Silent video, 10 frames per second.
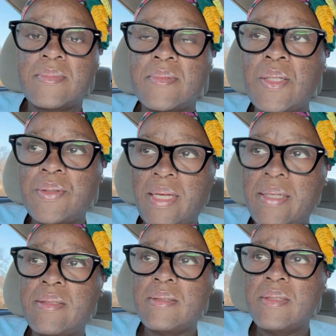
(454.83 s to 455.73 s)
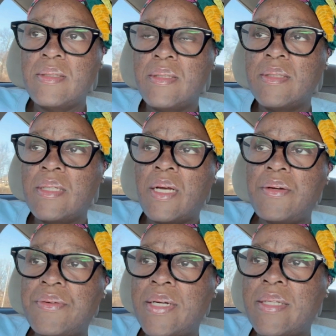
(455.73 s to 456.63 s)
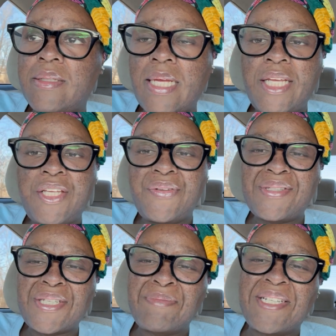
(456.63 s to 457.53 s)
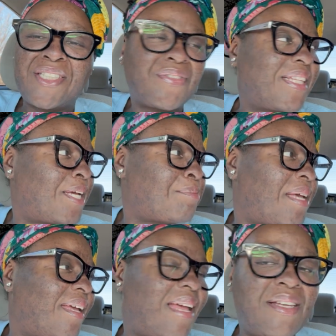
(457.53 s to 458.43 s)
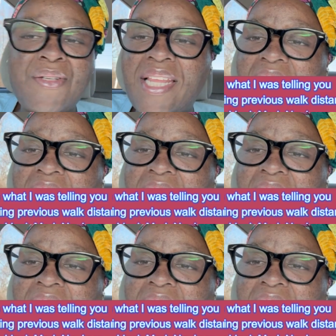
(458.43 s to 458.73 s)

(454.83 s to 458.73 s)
Okay. All right. Thank you so much for that, babe. I know that